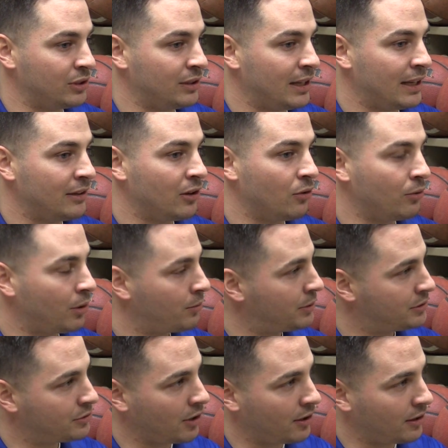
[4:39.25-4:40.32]
and they know where
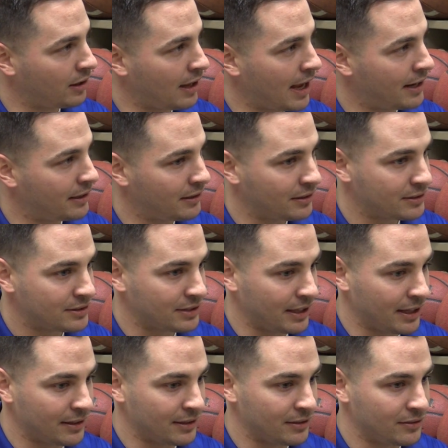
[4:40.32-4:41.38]
we draw the line in the
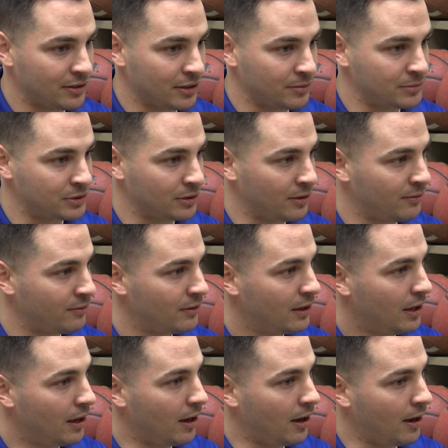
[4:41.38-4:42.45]
sand in terms of.
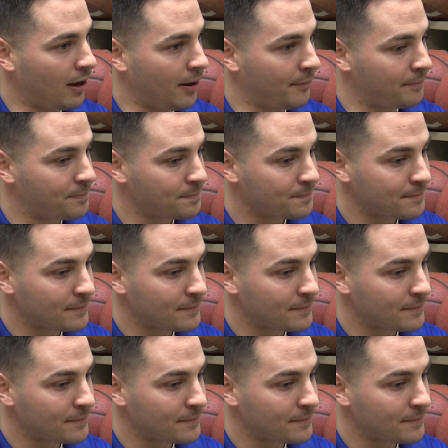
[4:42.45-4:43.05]
Um,